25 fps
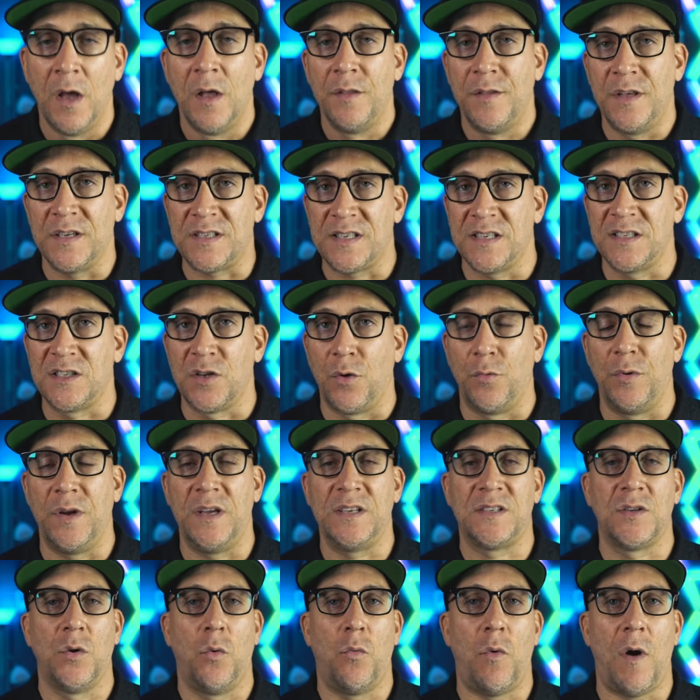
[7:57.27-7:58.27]
This is the
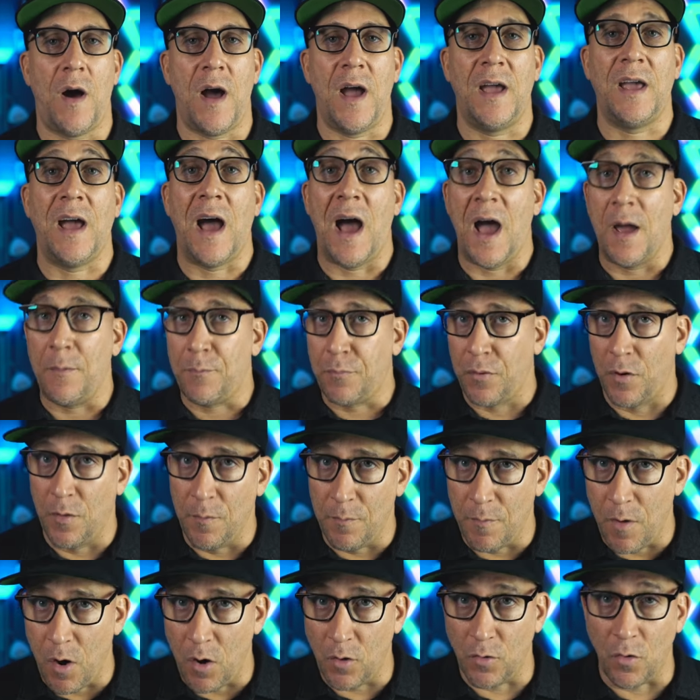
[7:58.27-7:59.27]
reason why I
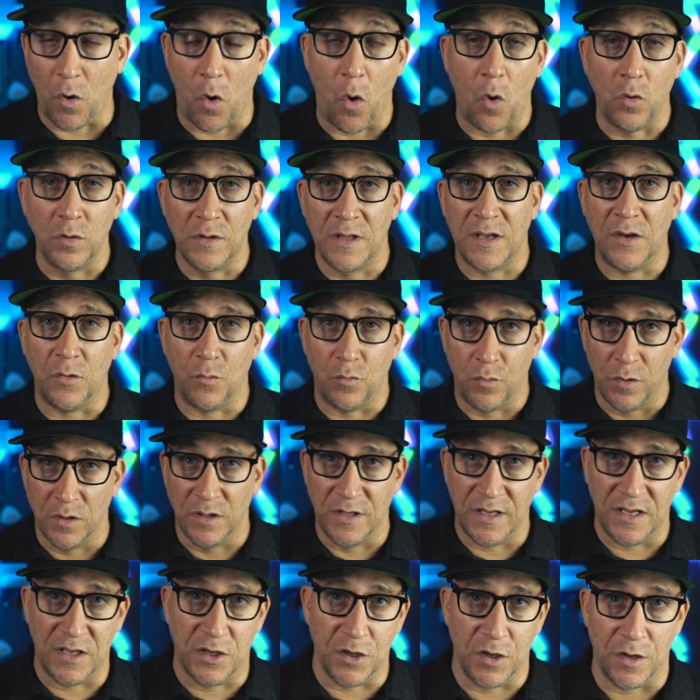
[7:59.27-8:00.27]
promote only
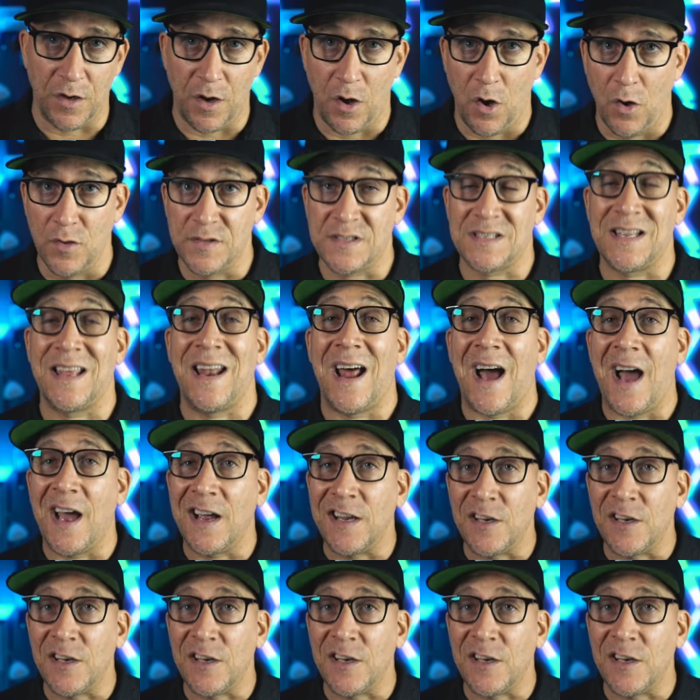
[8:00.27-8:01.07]
really good hosts that I